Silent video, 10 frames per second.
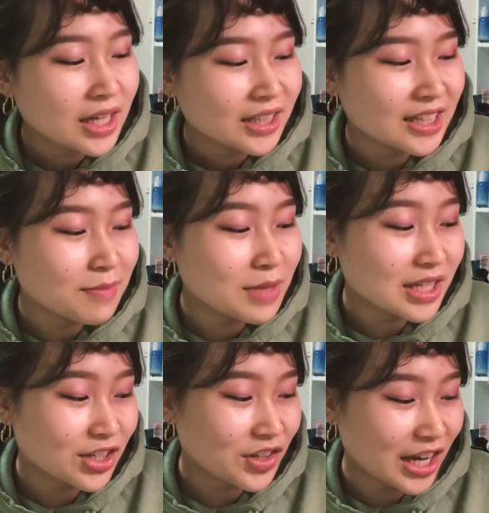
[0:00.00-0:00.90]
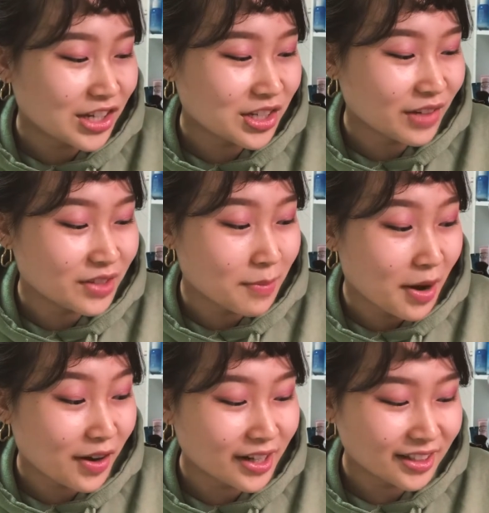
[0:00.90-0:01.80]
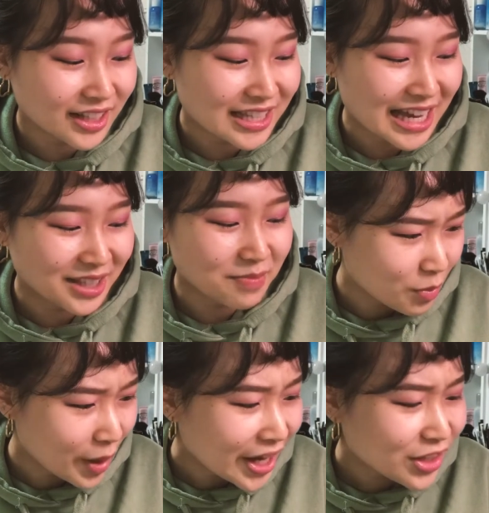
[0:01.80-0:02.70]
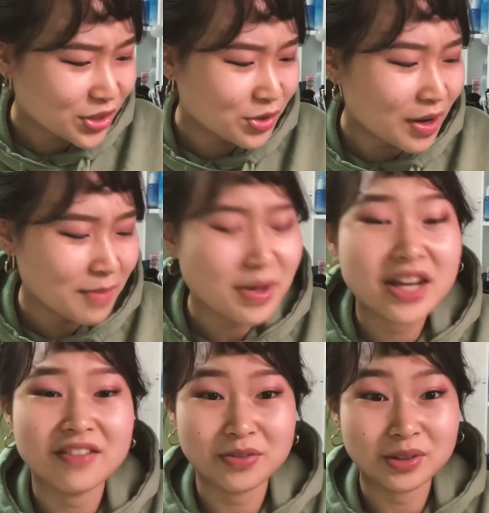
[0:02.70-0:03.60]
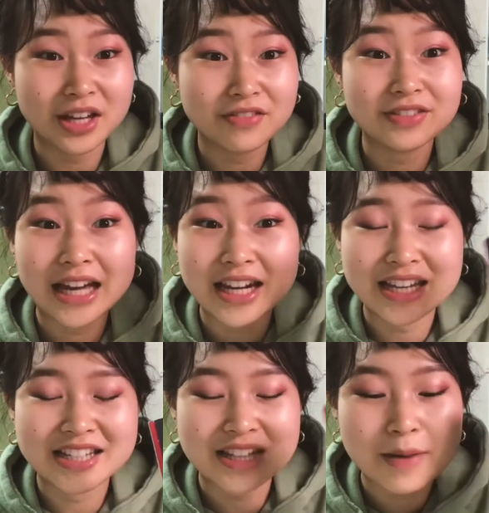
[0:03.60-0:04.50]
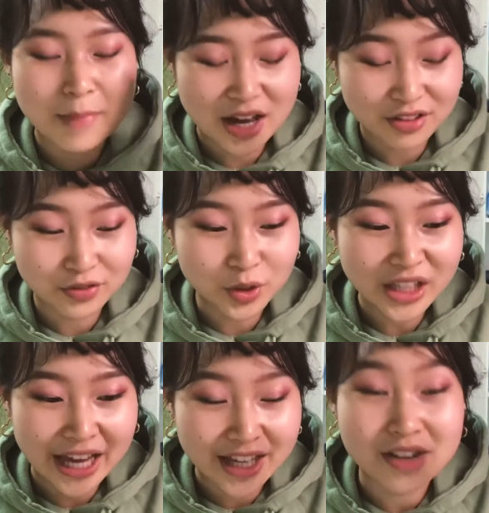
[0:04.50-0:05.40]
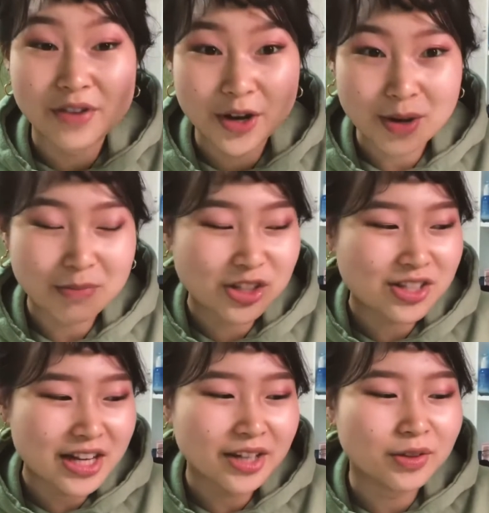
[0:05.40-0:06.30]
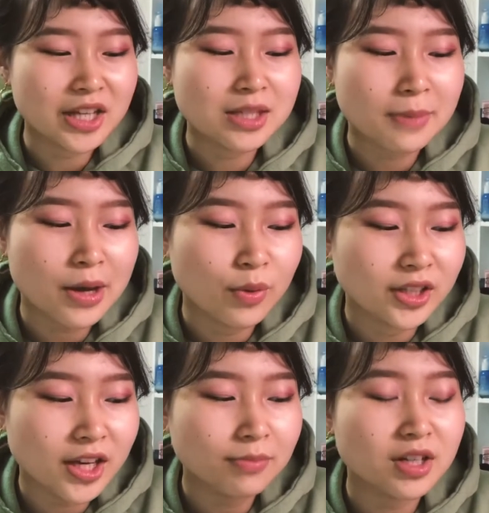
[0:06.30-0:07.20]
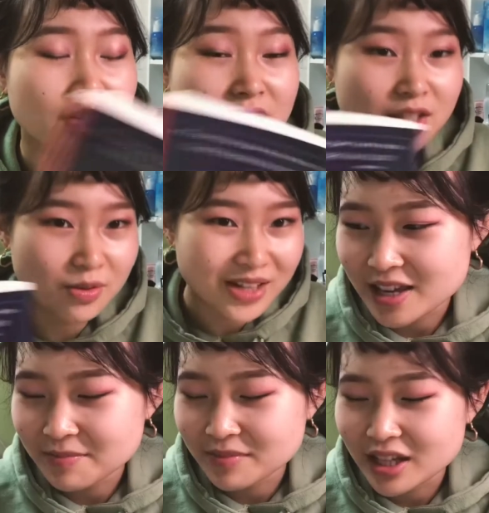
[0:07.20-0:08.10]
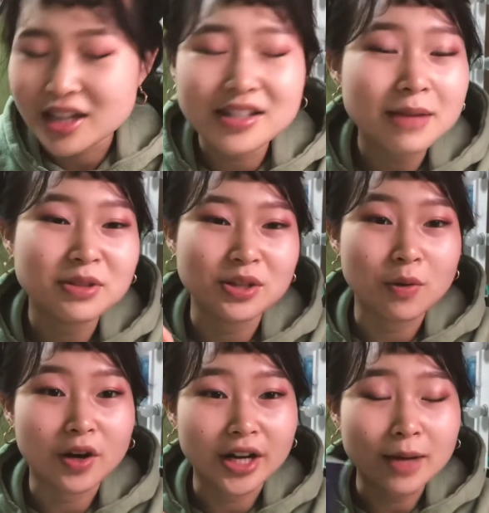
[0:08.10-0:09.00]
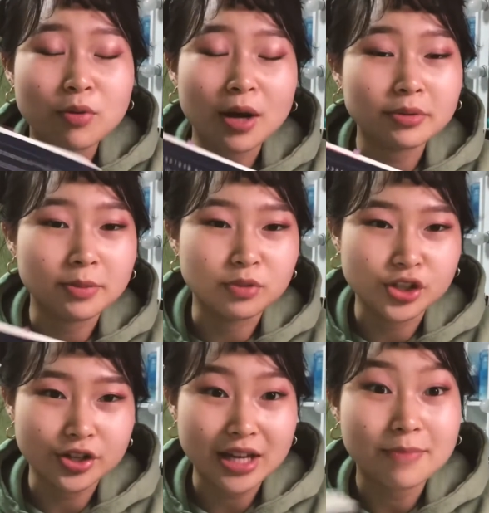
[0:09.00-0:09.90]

The Miseducation of the American Elite and the Way to a Meaningful Life. That is a mouthful and a very ambitious title. It's by William Durris Lewis. His name is so hard, I probably butcher that.